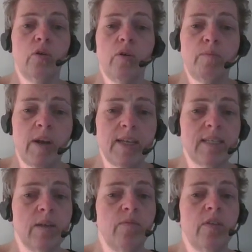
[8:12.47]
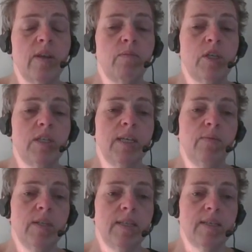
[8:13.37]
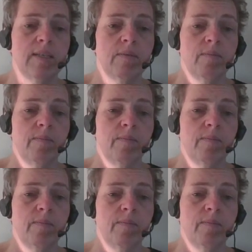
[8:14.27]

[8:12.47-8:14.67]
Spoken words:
or replace them with image sequences.